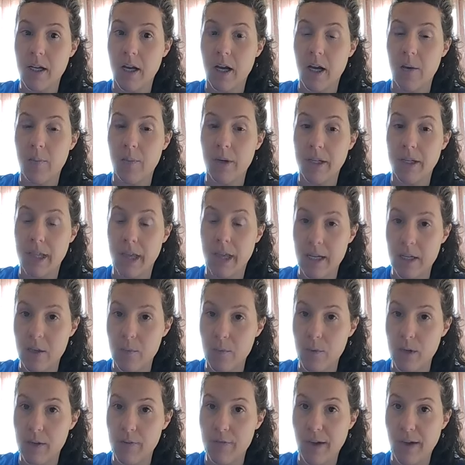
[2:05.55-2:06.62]
Again, in
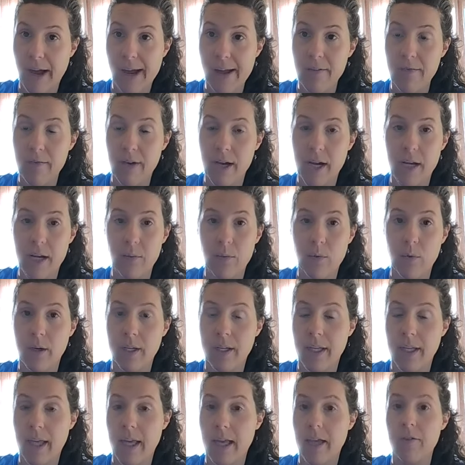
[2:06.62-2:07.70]
week 5, I will
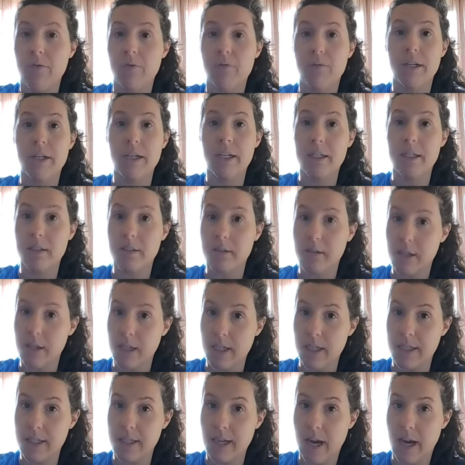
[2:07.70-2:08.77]
again read
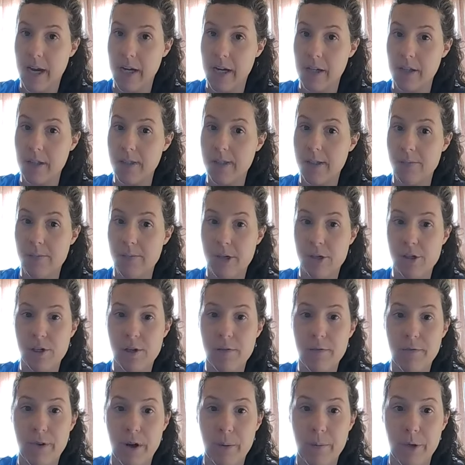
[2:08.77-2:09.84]
the entire
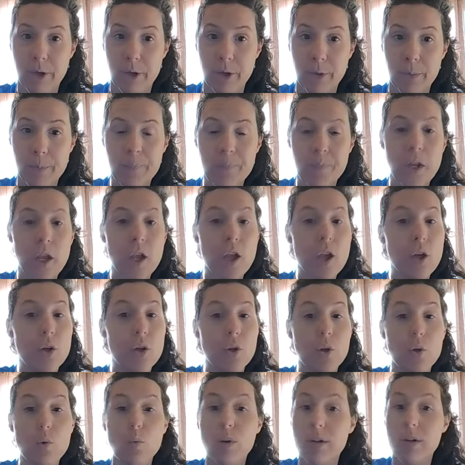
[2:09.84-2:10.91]
submission from you.
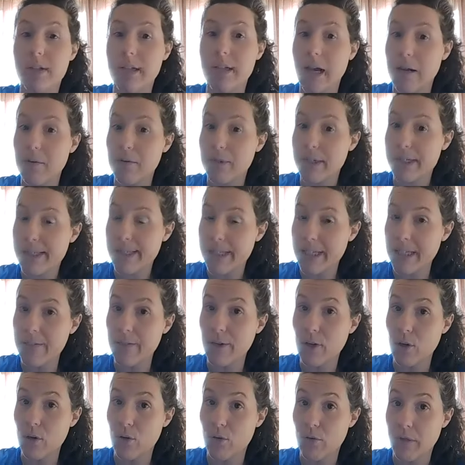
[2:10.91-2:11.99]
You will not receive
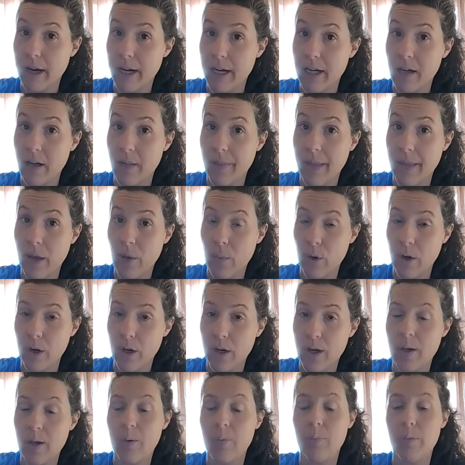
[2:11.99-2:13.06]
a grade on that
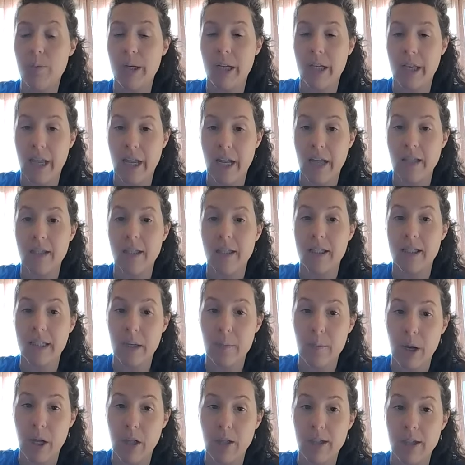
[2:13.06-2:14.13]
work, but again, the
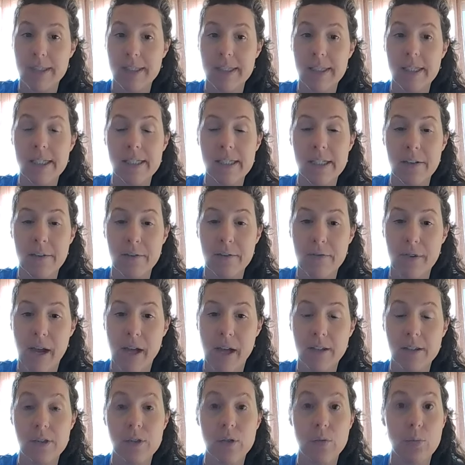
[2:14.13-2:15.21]
late policy is in
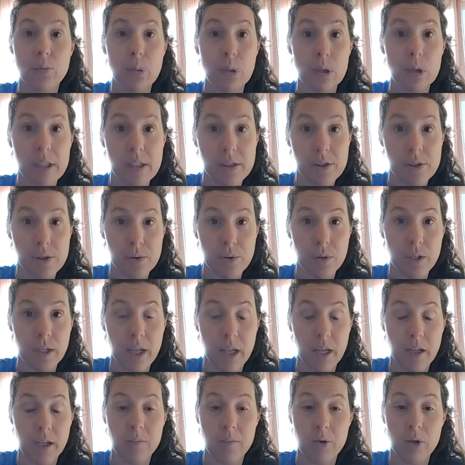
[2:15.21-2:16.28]
effect. So please do
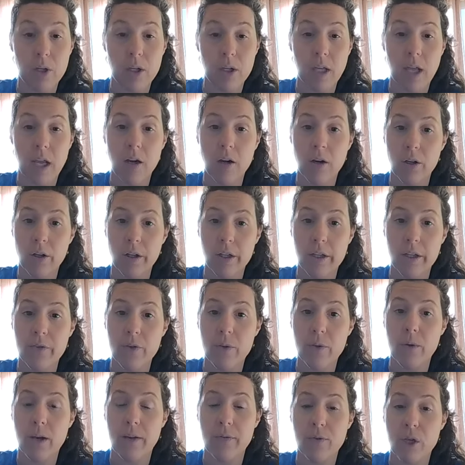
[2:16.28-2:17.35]
again communicate early if
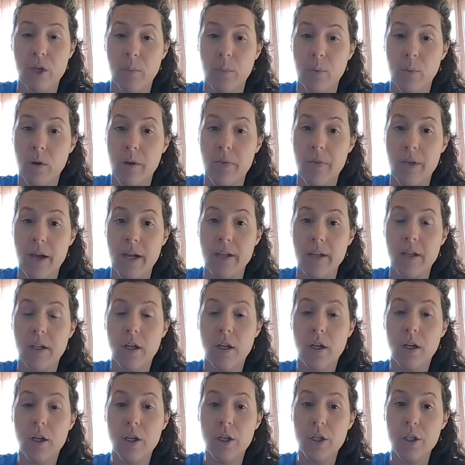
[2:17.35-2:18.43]
you would have trouble with that
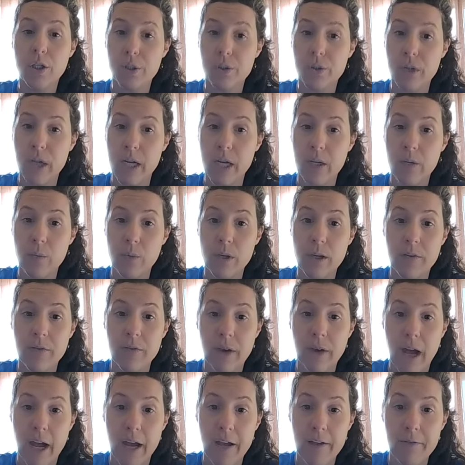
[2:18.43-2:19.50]
due date in week
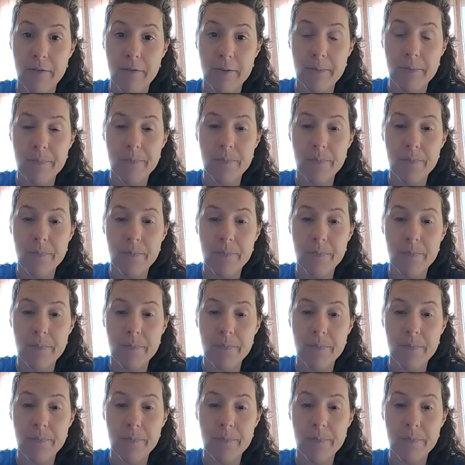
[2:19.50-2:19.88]
5.